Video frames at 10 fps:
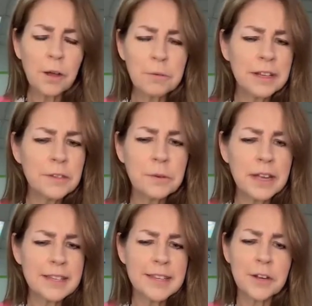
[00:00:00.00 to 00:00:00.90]
Oh, that's
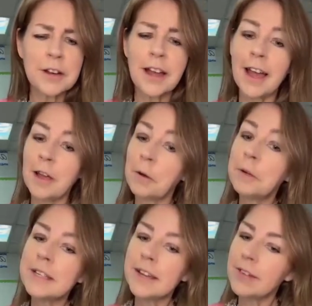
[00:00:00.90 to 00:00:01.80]
okay, Sarah. I
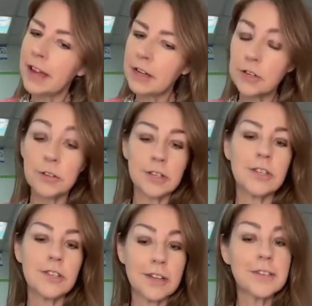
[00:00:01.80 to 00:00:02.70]
always have extras
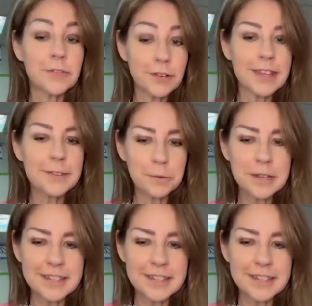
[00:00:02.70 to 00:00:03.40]
just for this